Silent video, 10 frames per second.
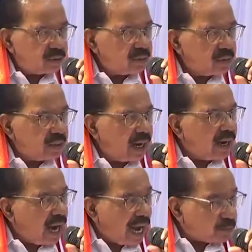should, there
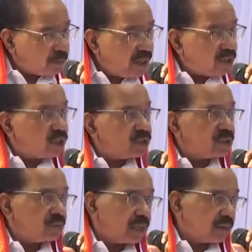are
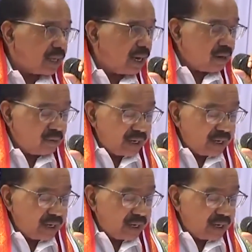aspirations of the Telangana.